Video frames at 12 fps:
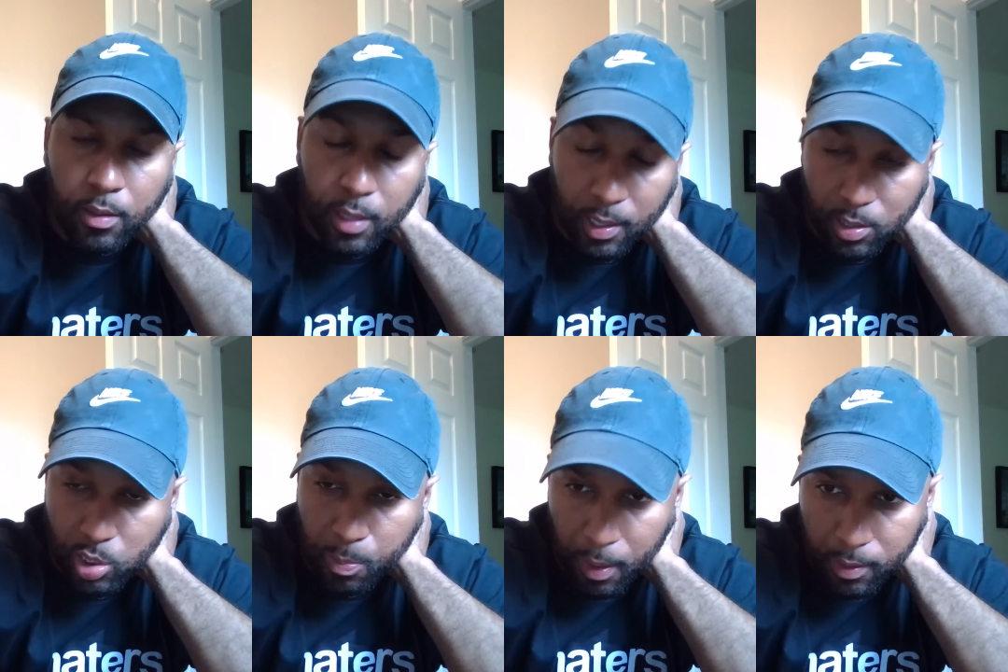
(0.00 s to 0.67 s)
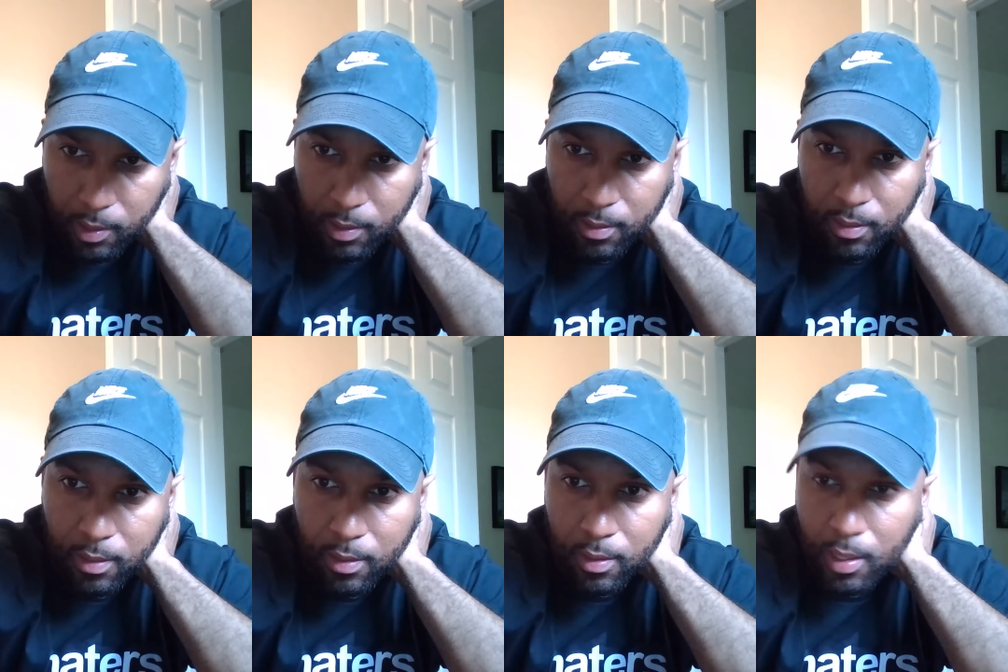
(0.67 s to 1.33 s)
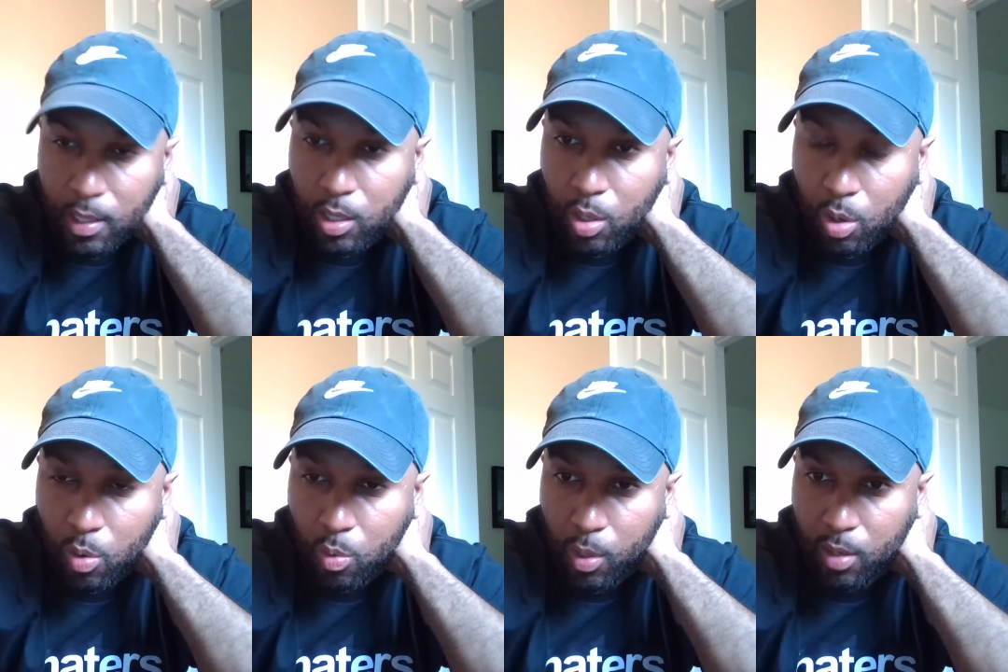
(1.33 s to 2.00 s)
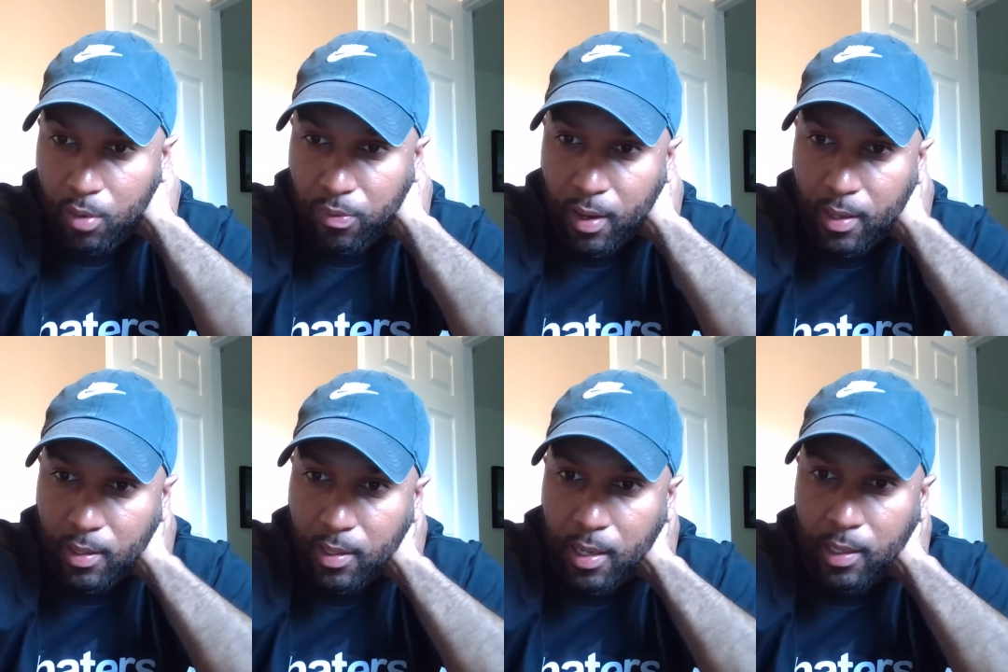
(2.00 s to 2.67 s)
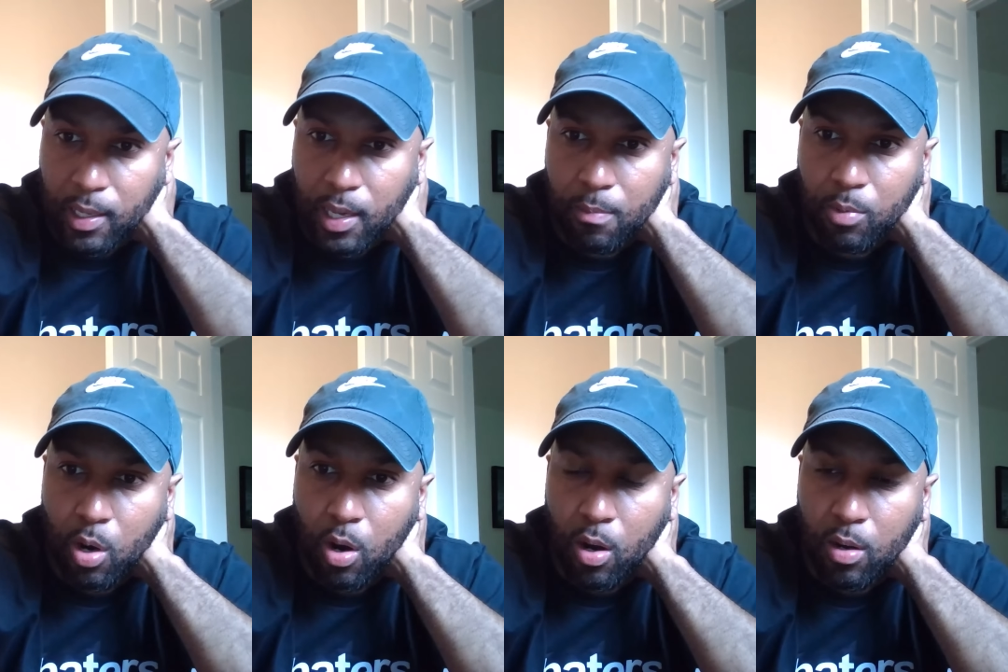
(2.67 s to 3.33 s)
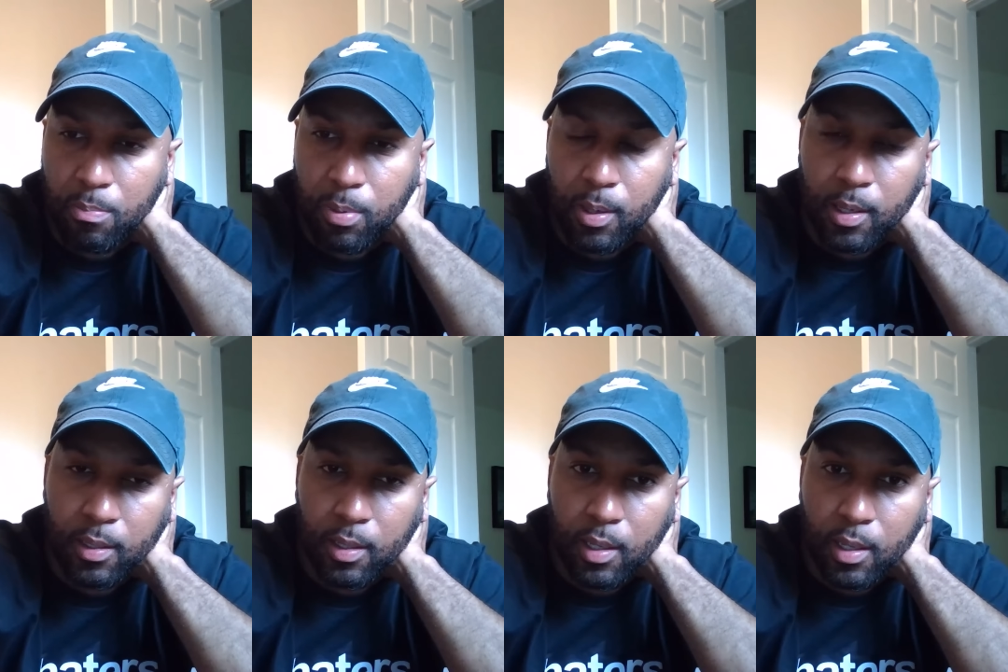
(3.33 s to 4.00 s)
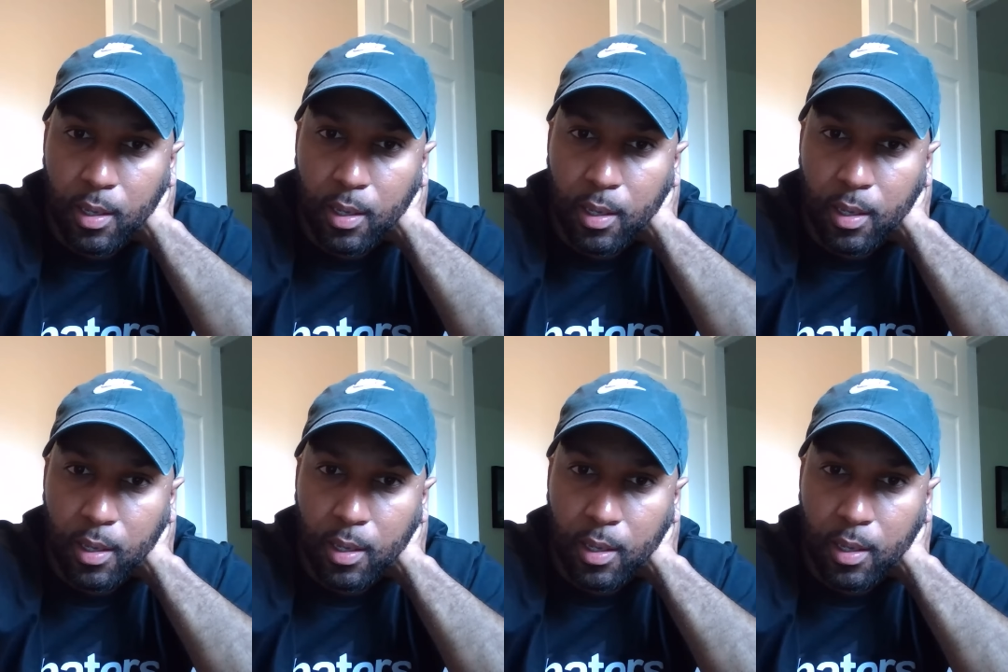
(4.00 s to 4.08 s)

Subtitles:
They can spell it, they know where to find it on a cam card, but